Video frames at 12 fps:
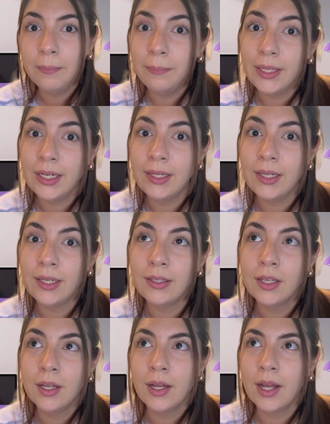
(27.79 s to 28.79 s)
meaning
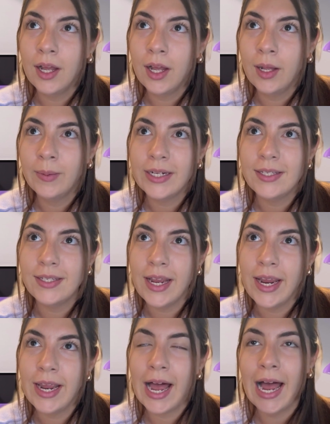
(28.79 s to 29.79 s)
let's
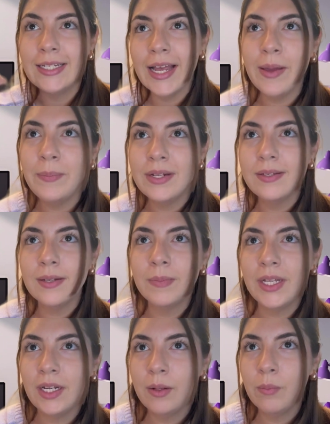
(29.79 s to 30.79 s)
say I type in
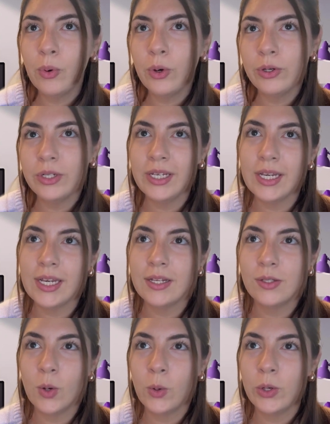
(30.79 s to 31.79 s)
something in
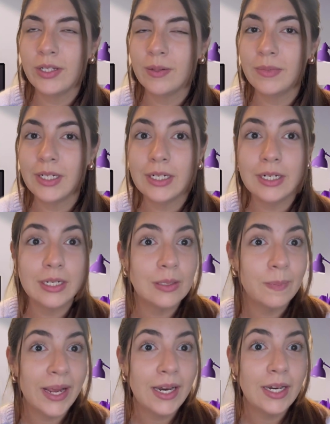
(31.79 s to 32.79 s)
Portuguese or something in
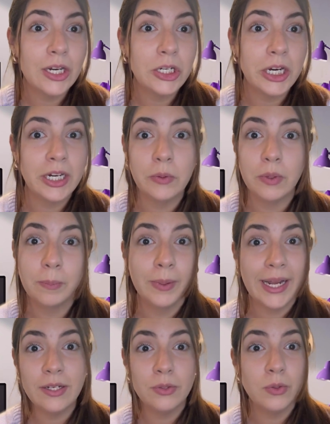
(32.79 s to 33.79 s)
Spanish and it
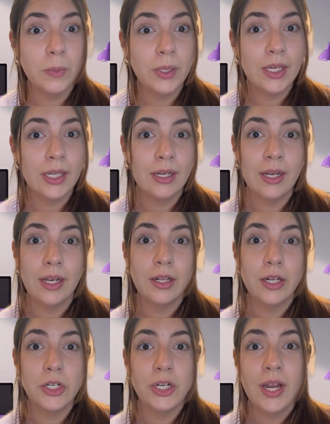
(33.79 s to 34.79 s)
replies to me in
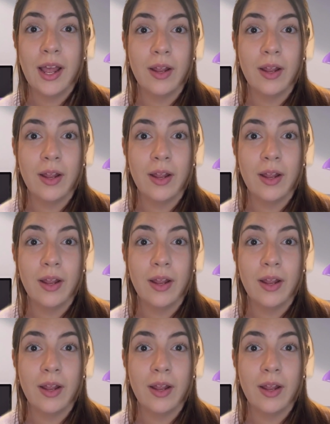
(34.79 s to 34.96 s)
English